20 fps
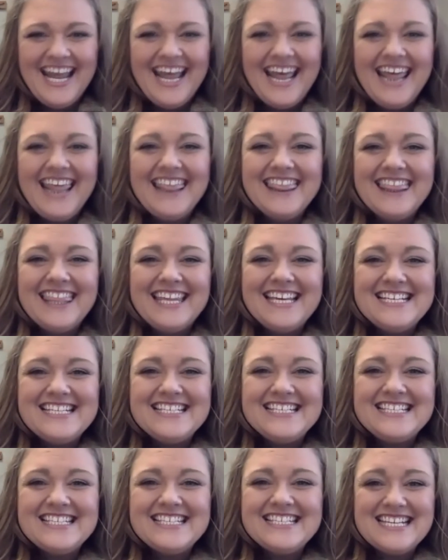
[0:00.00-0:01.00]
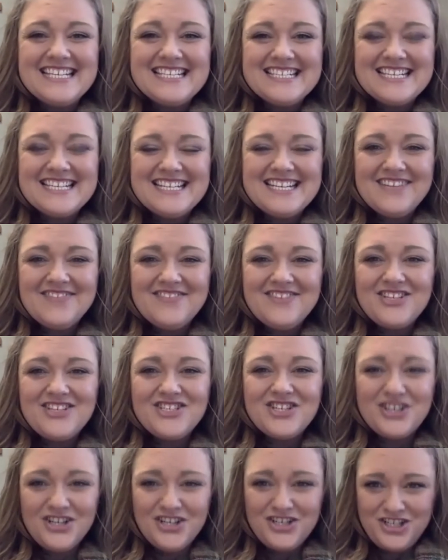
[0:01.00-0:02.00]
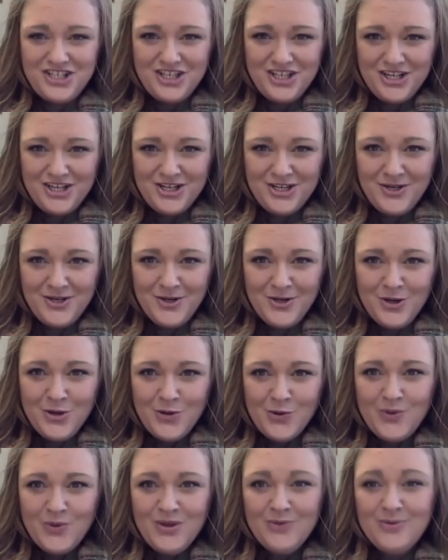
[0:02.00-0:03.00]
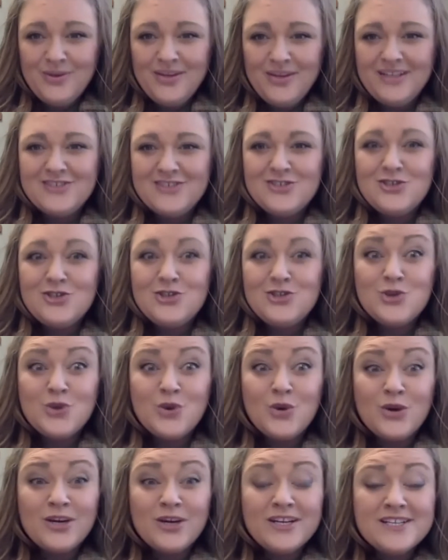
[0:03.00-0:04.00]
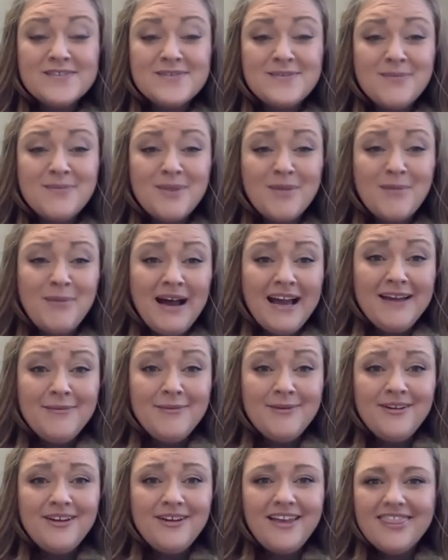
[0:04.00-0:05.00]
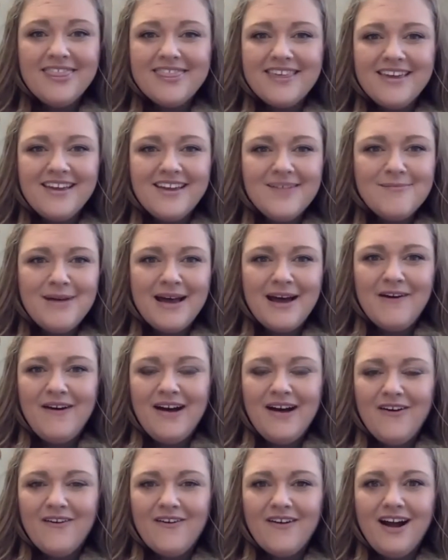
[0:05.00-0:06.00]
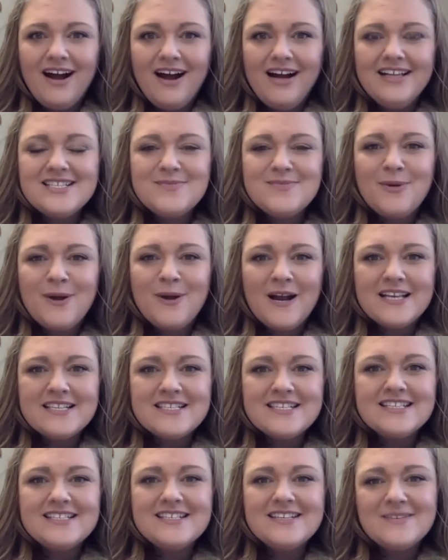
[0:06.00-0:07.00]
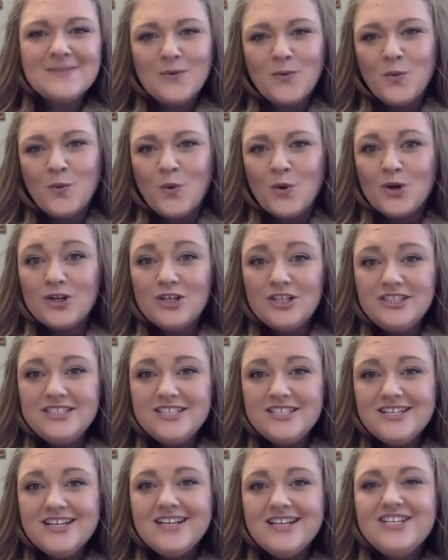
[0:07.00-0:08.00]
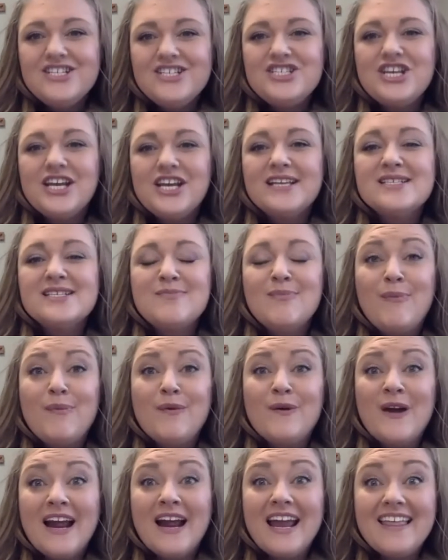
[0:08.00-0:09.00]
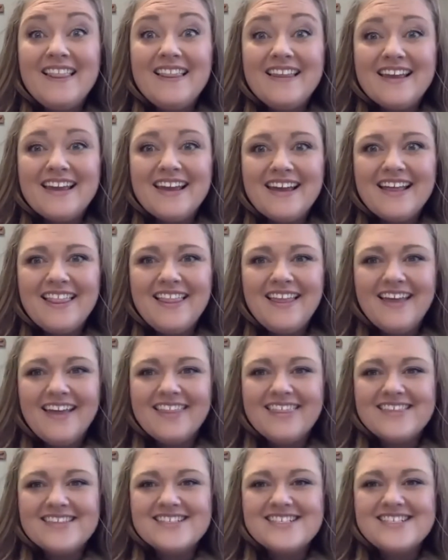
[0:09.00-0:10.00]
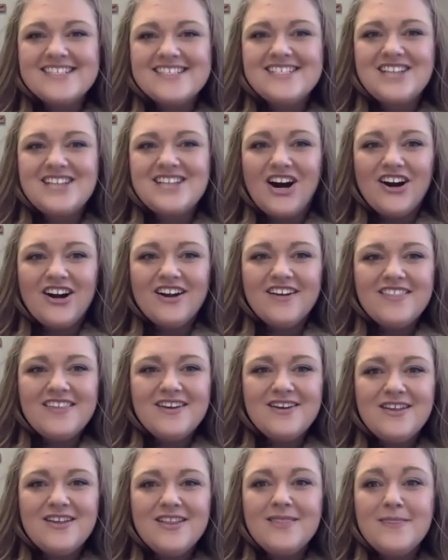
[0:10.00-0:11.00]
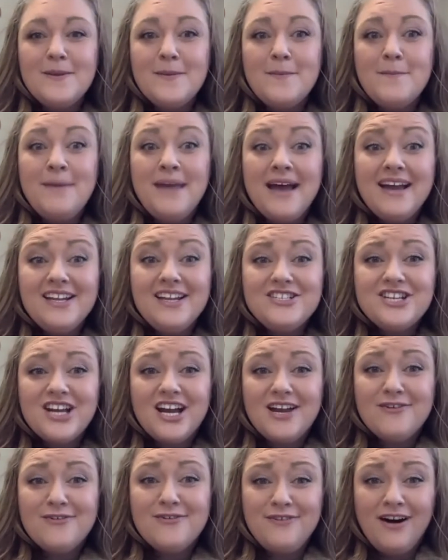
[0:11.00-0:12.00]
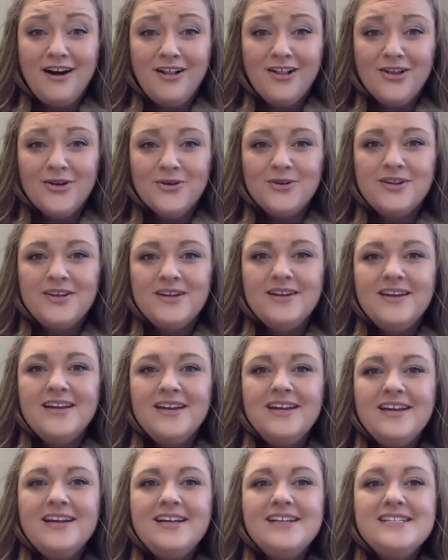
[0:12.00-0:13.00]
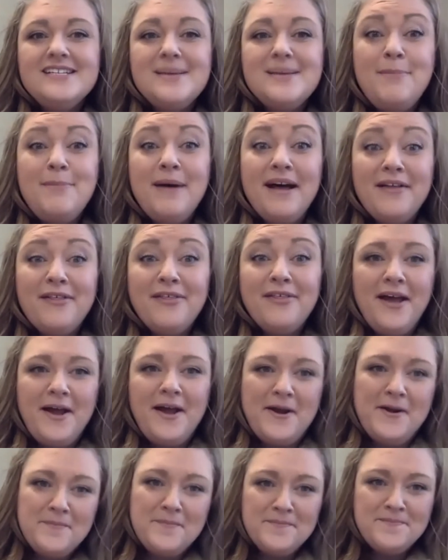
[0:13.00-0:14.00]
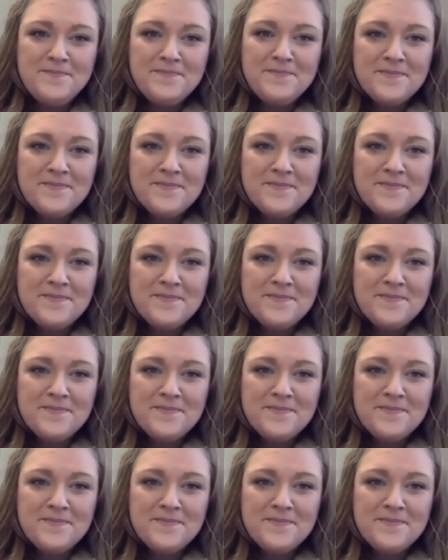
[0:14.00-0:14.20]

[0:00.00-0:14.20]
In this season of the church year, we read stories from the Bible and think about how God's presence in the world shines brightly, like the star that the Magi followed to Bethlehem.